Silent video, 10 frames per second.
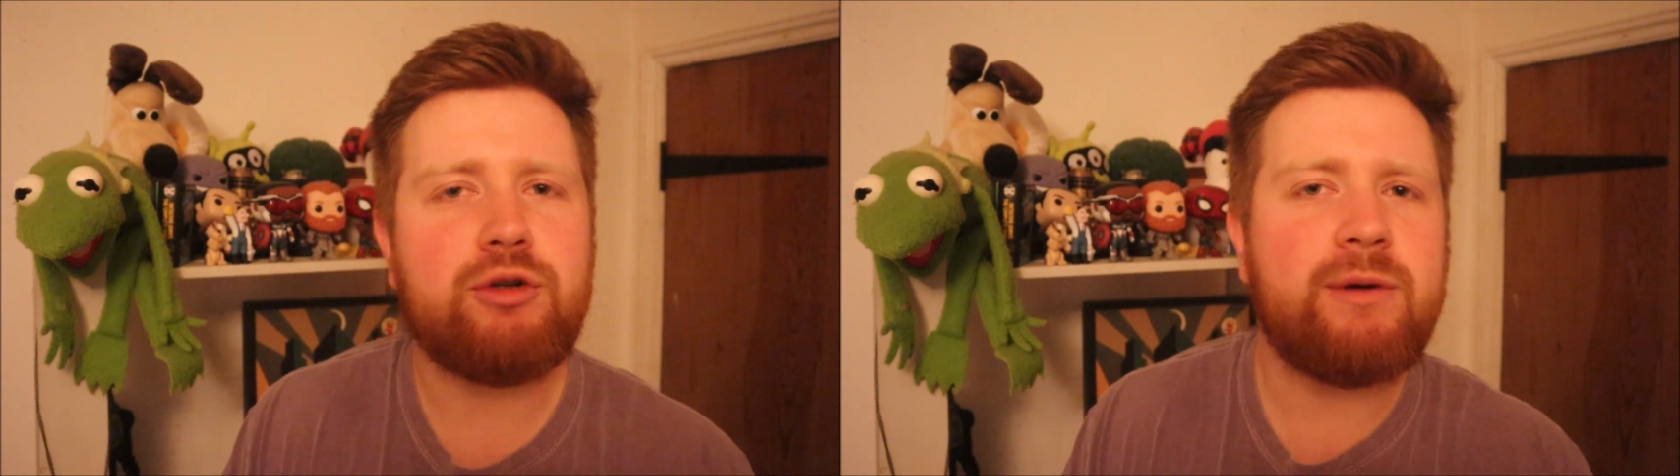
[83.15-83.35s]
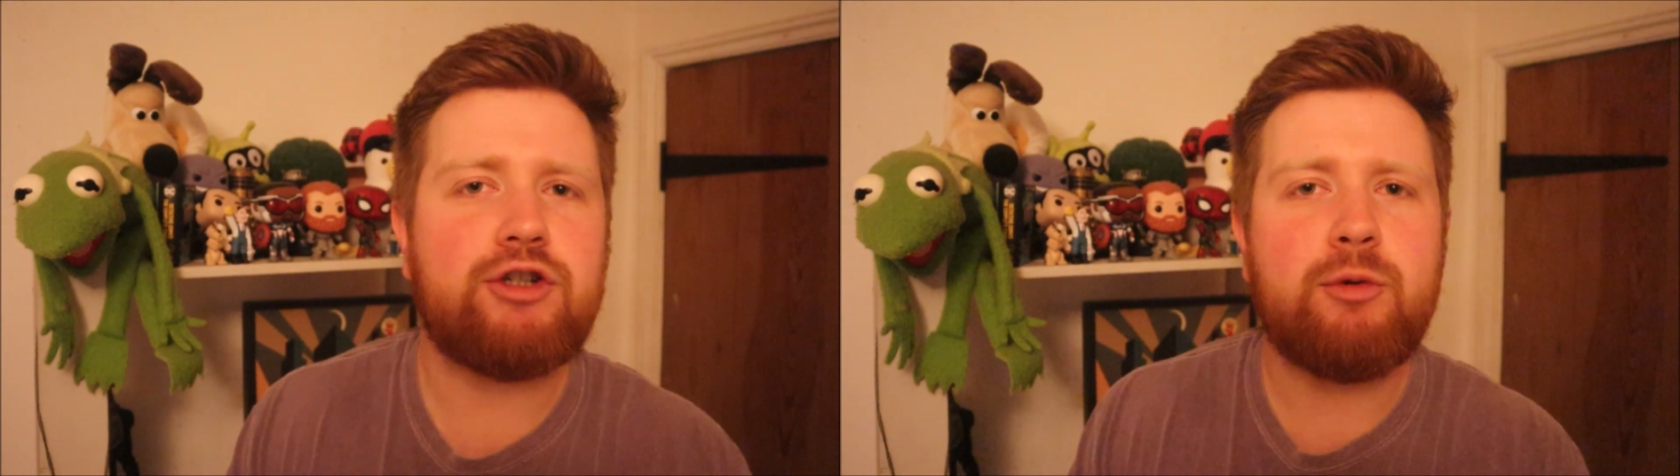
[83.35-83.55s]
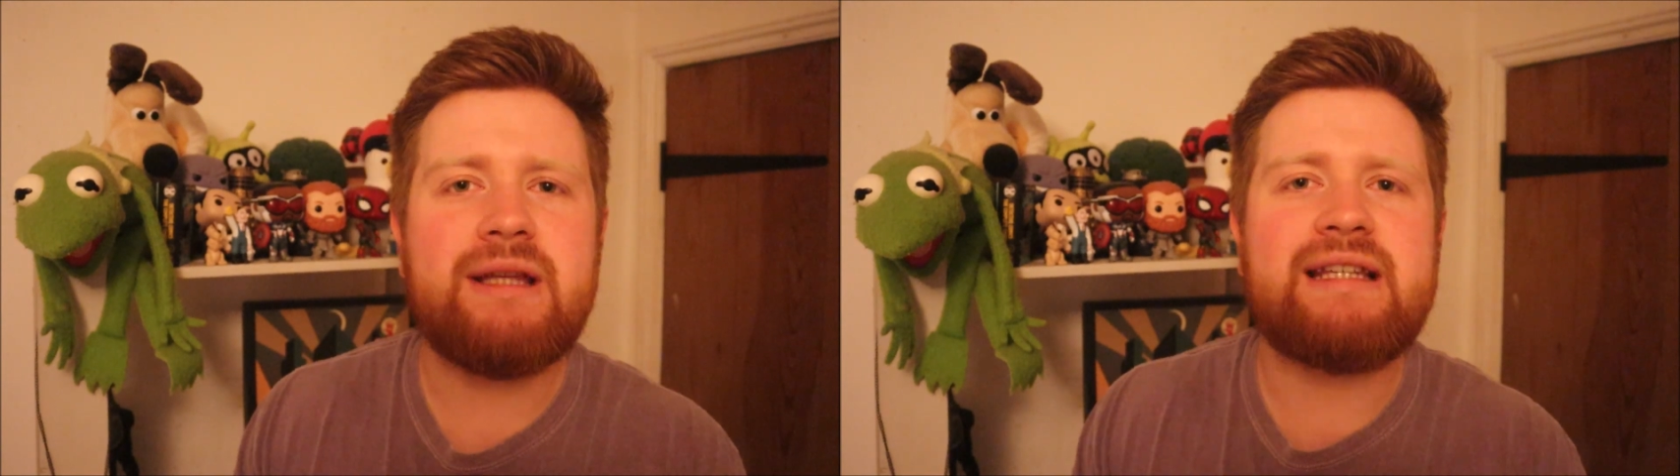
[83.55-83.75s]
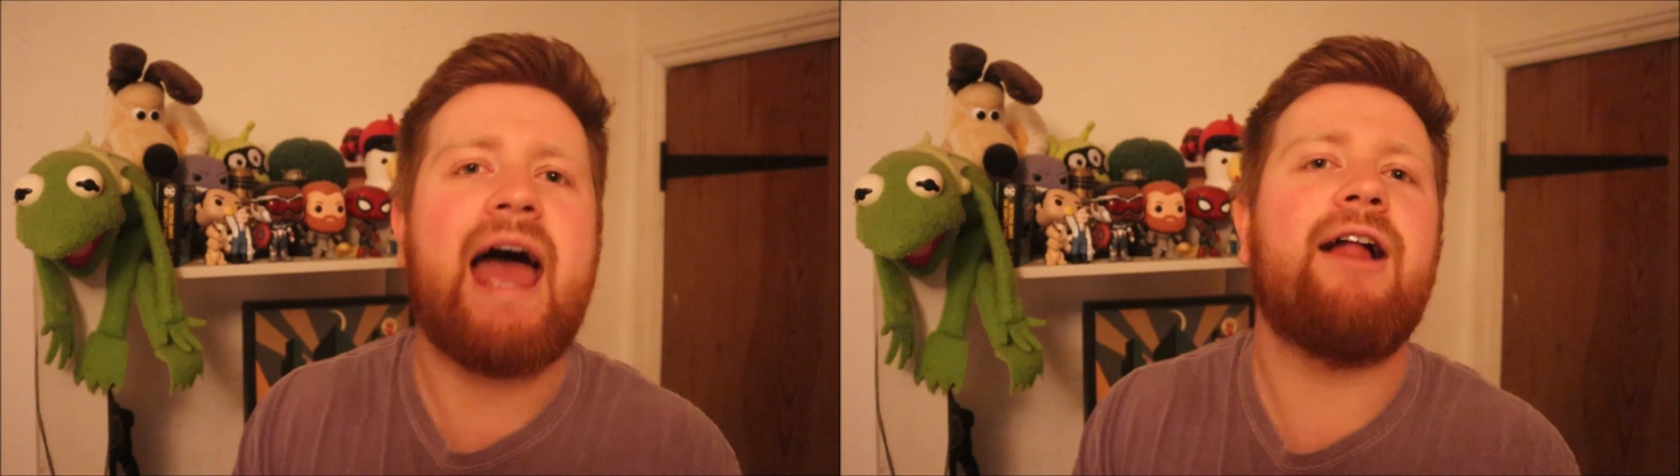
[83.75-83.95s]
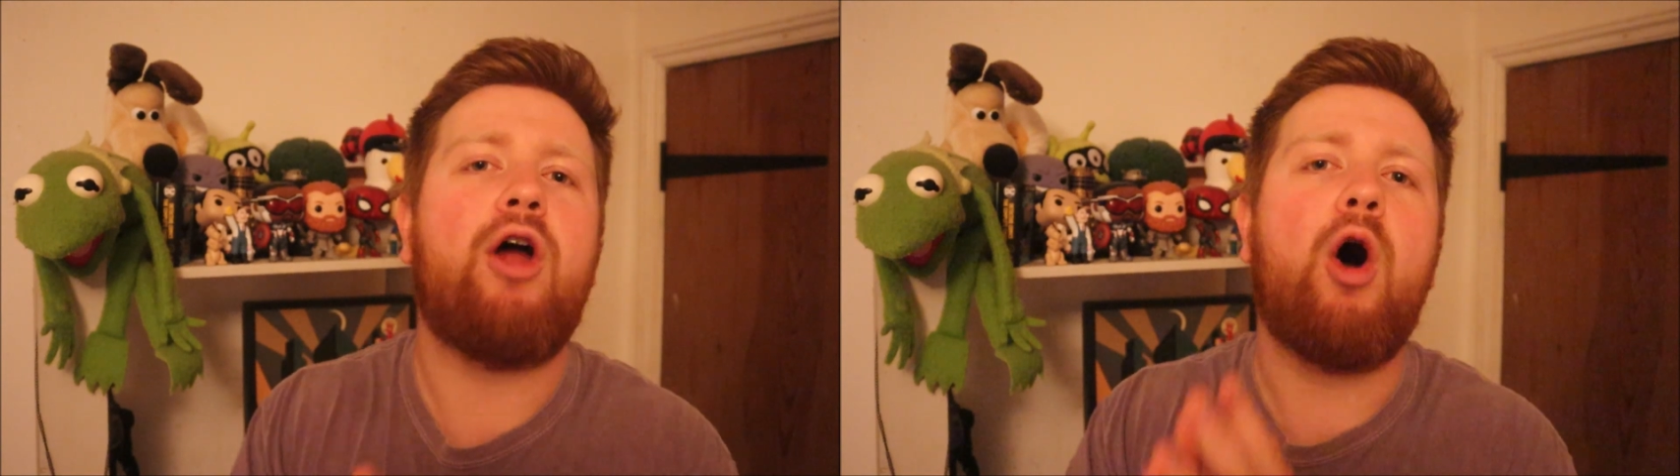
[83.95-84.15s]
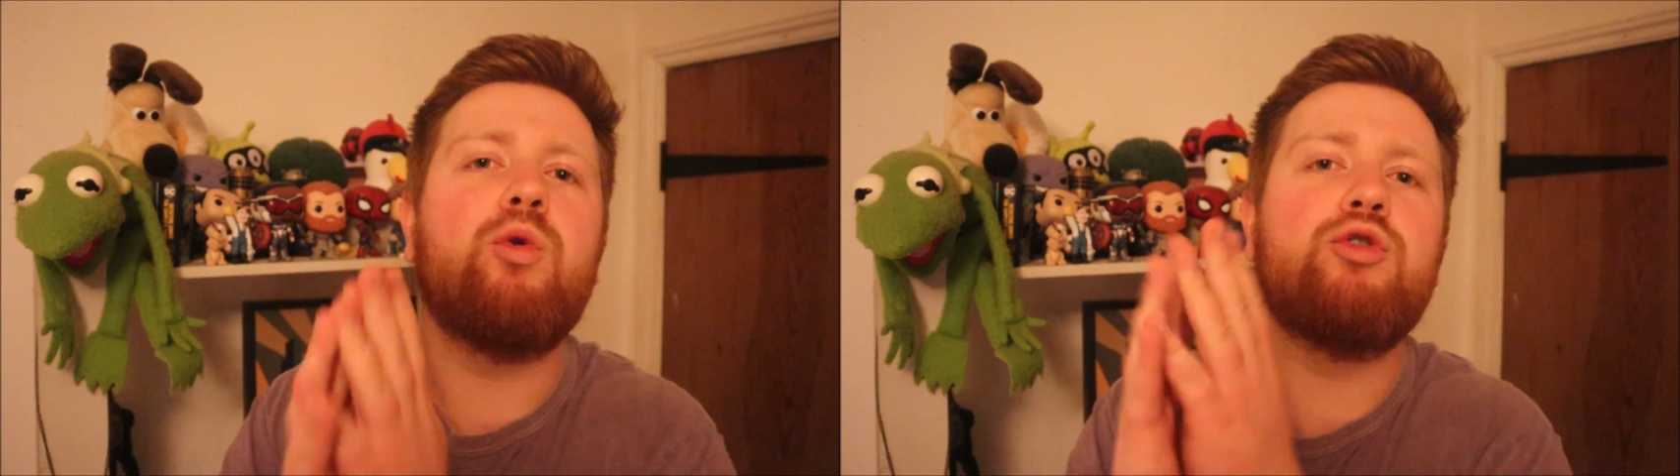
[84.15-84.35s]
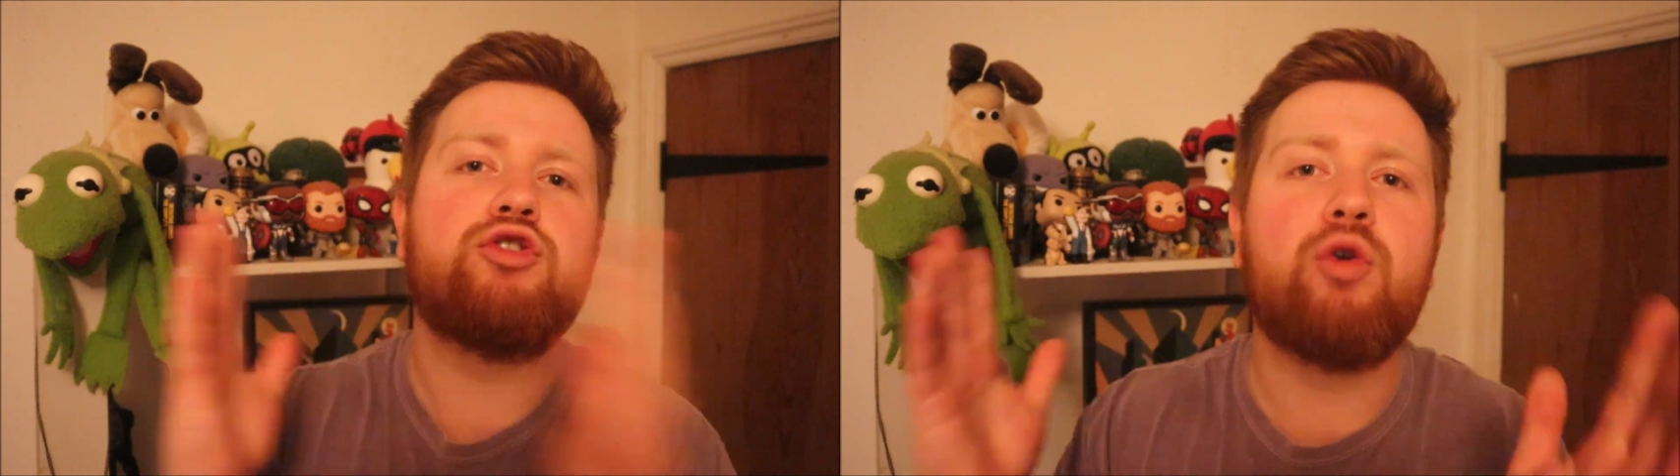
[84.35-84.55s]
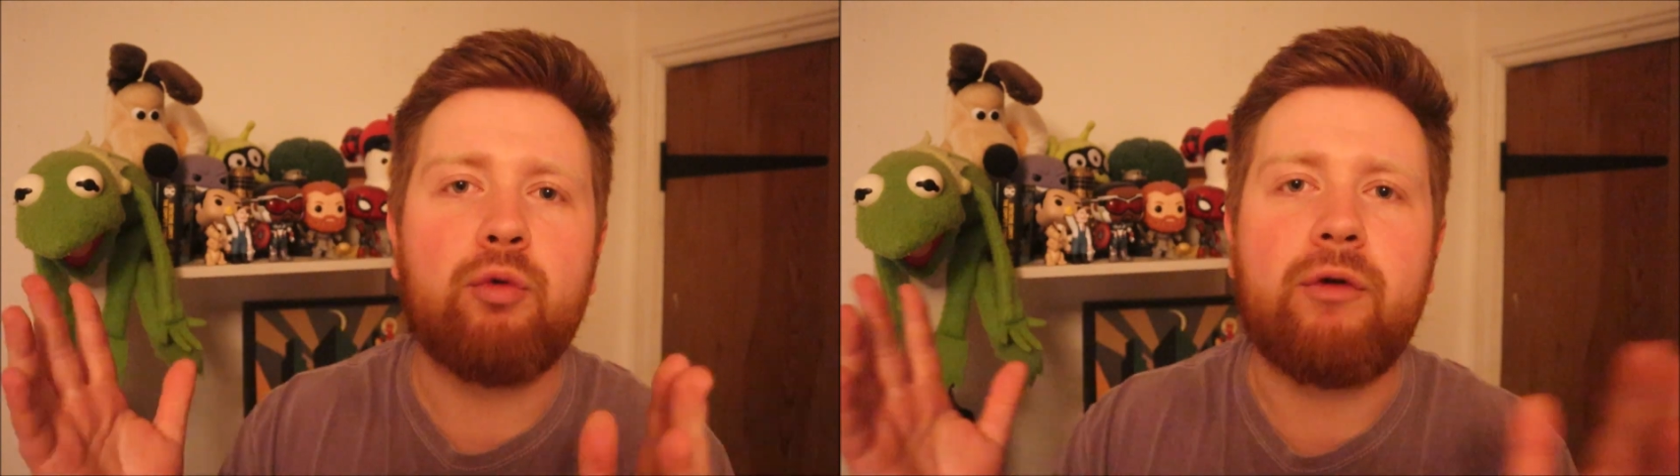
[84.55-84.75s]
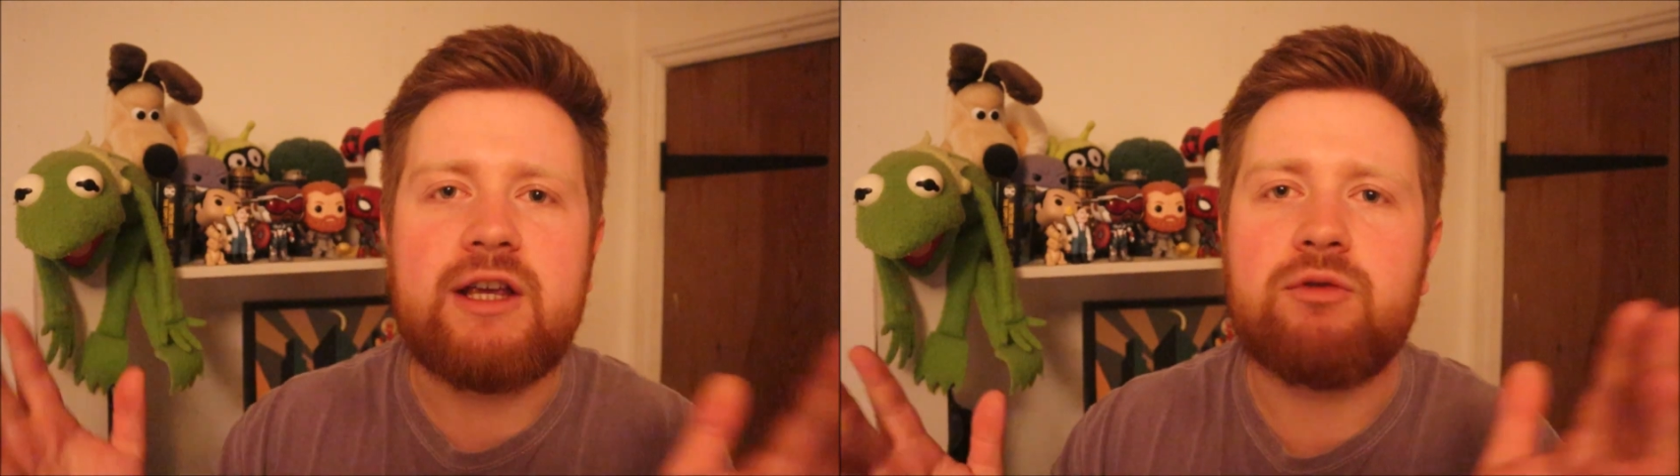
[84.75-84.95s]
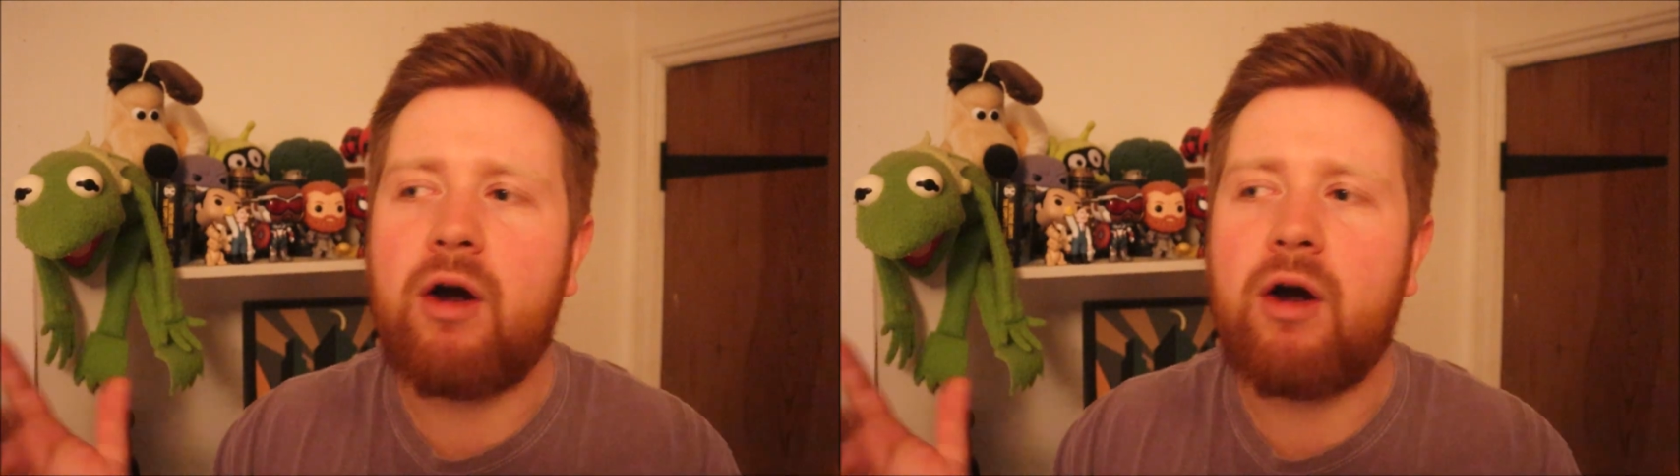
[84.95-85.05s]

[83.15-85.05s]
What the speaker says: Should we tell whole stories